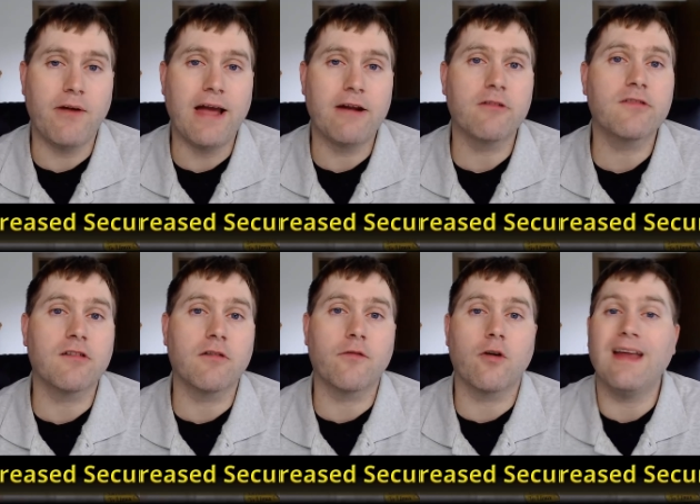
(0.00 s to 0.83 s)
provider
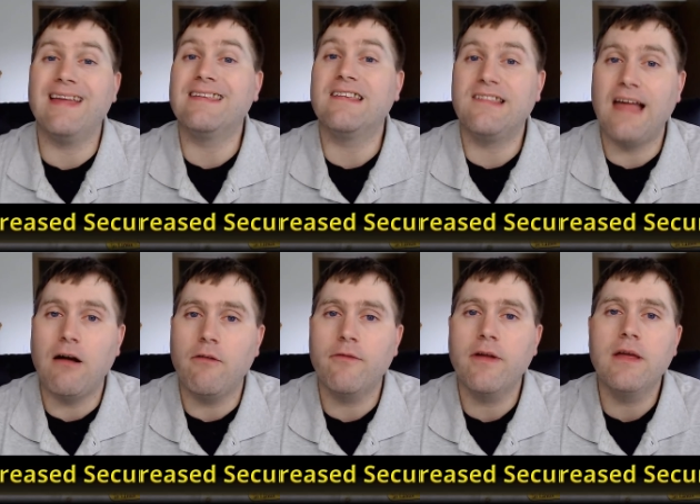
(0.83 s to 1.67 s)
server
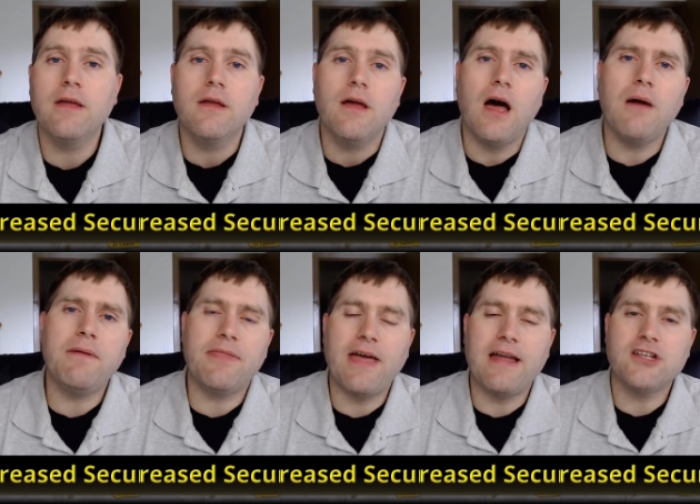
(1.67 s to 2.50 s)
itself,
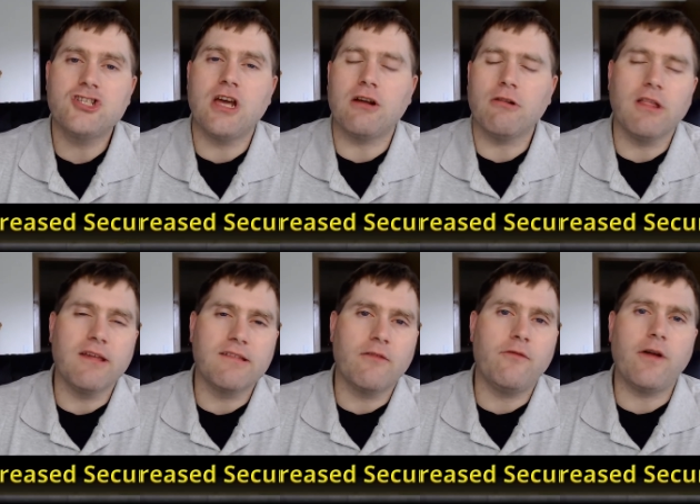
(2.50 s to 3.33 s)
but that
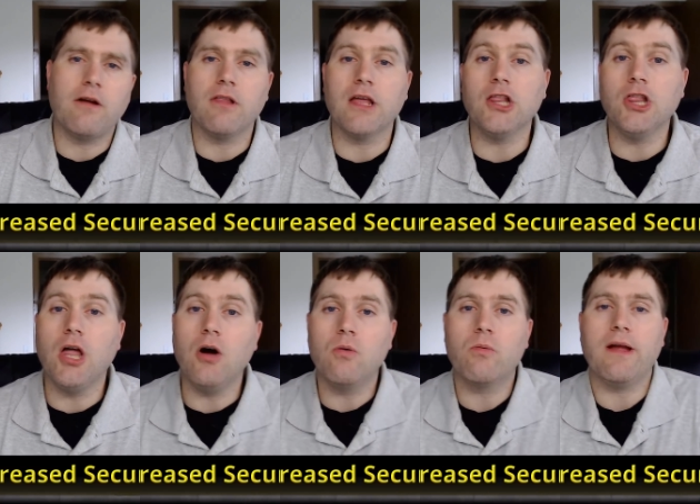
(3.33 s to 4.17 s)
generally is a fairly
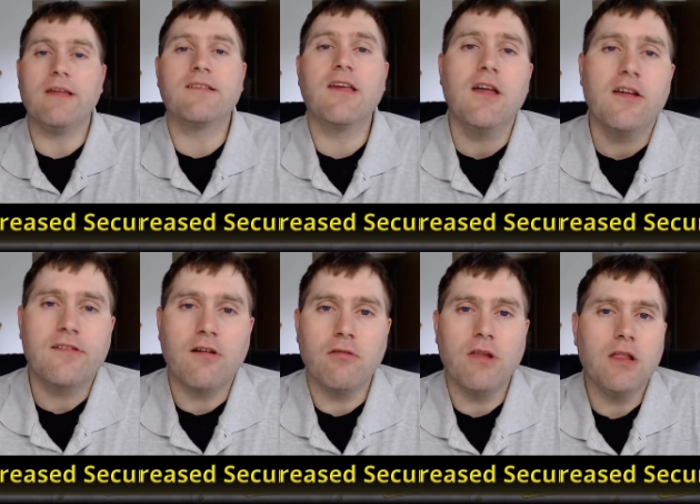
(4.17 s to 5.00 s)
low risk,
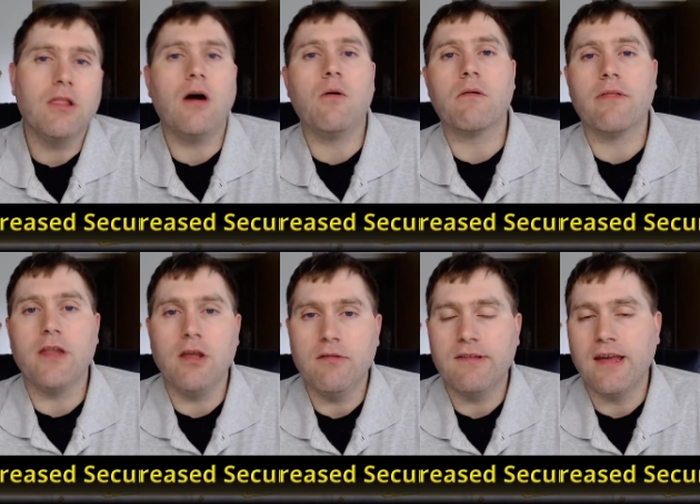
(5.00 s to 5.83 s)
certainly lower
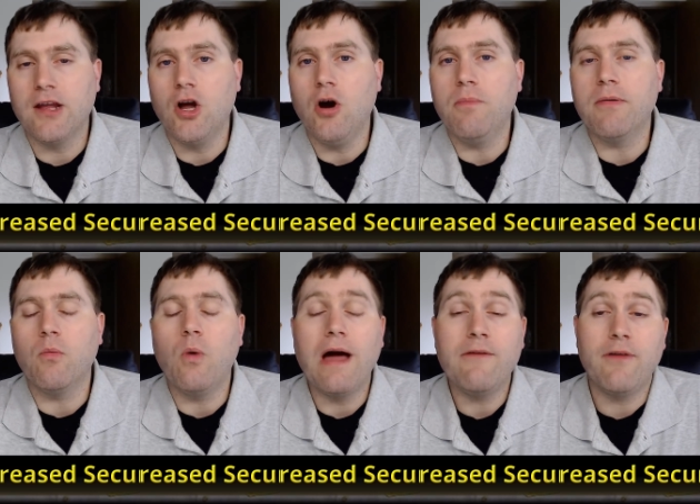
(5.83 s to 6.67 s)
than using an
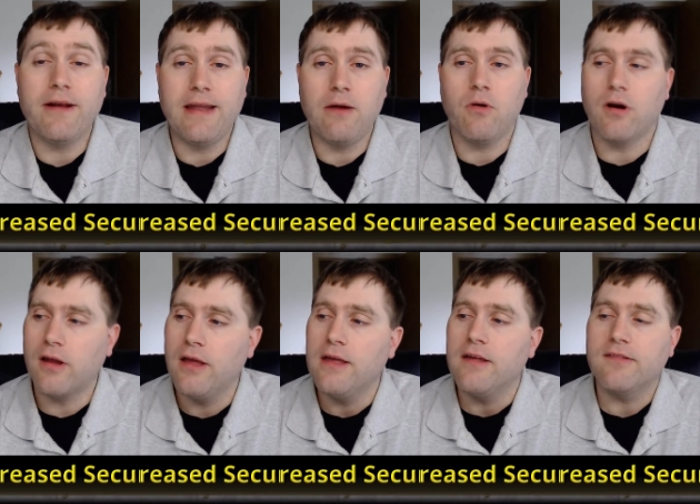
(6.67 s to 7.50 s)
open Wi-Fi
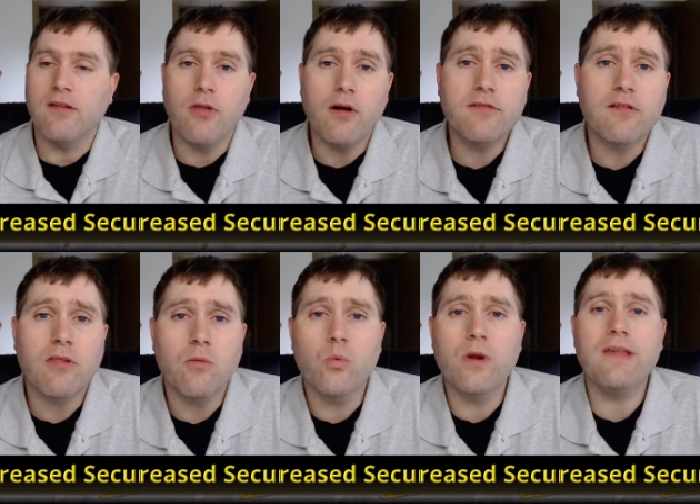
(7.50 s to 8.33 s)
network. So those are
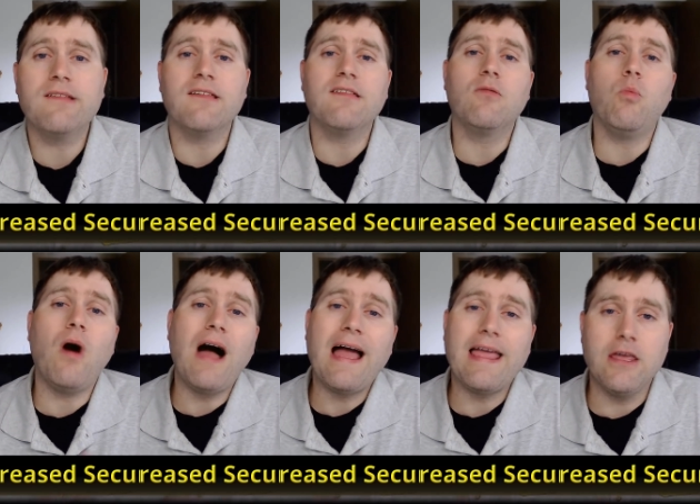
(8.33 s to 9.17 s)
the reasons
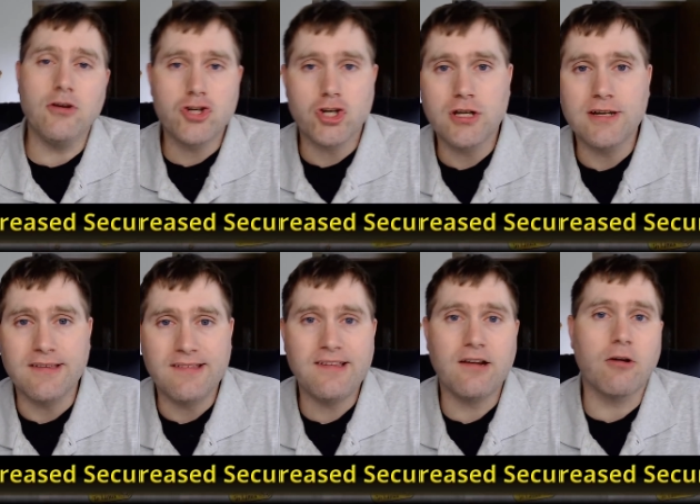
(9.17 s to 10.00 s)
why you should
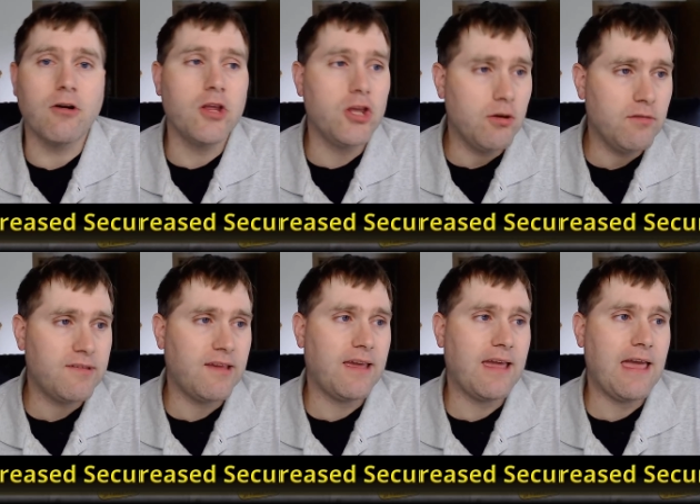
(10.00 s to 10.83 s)
consider
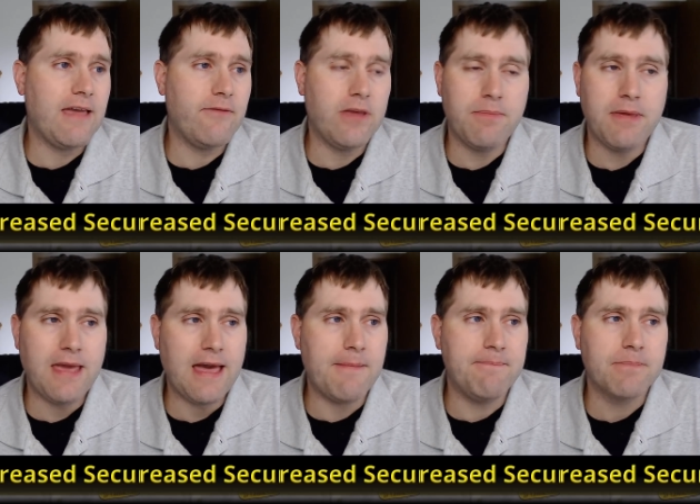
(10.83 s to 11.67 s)
using a
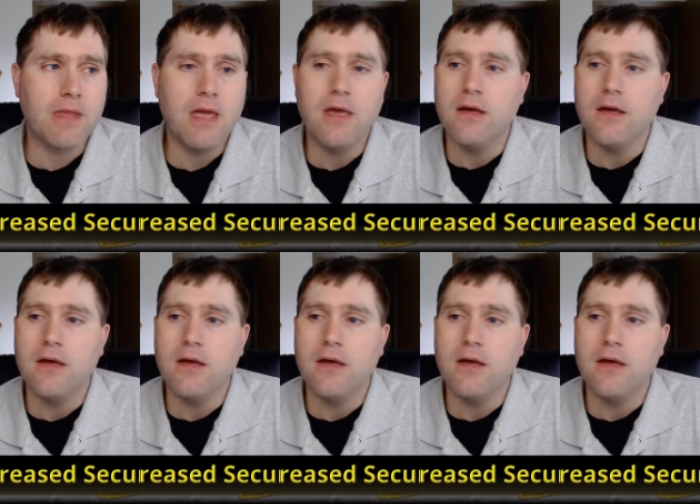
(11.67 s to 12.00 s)
VPN.